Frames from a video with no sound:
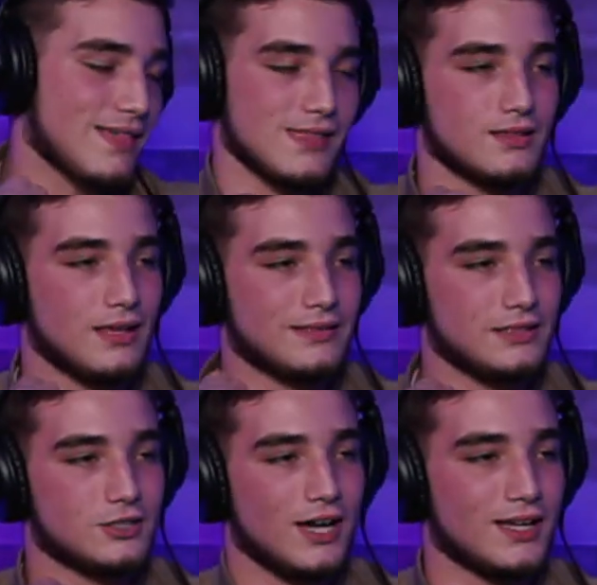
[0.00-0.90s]
I think
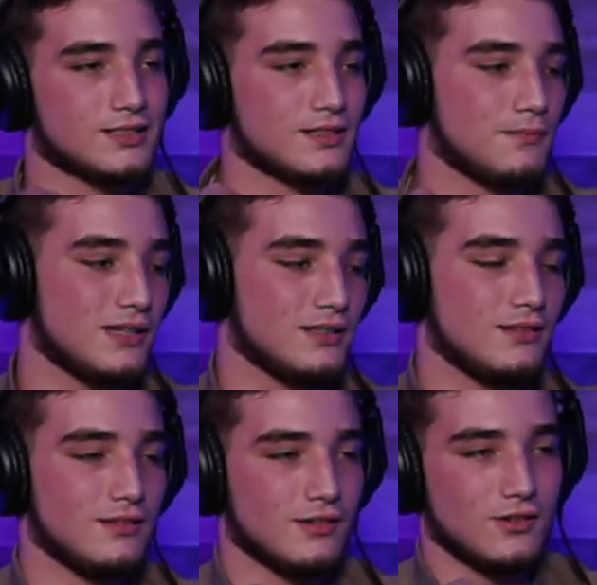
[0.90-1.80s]
that the chance to be a
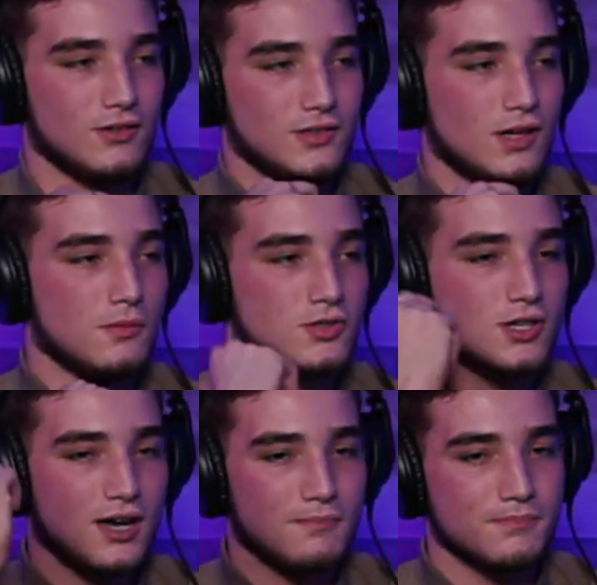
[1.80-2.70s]
you know a double
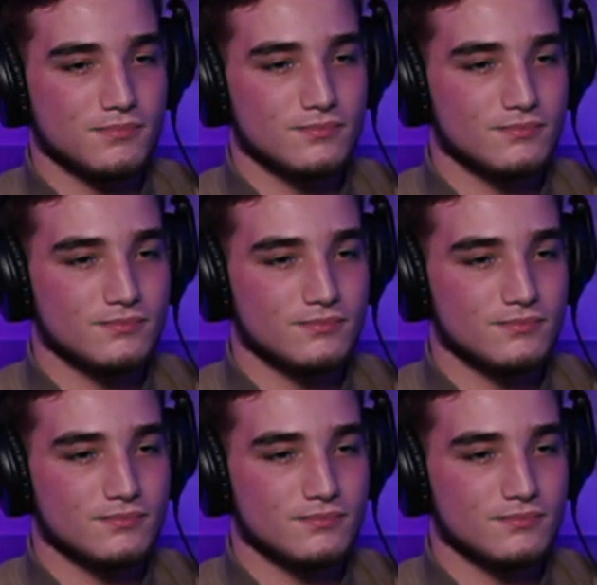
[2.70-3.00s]
champ.